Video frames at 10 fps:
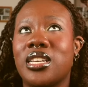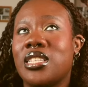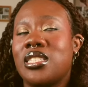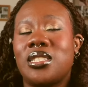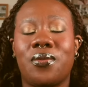
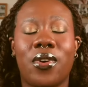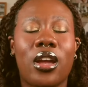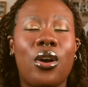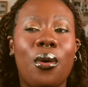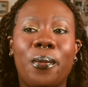It is a very
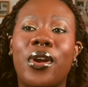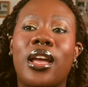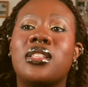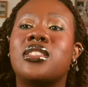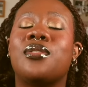
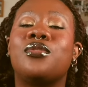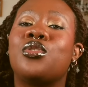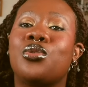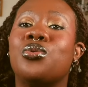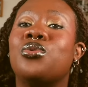comprehensive
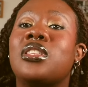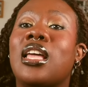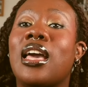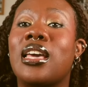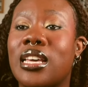tool
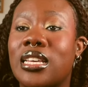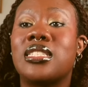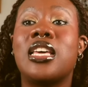that is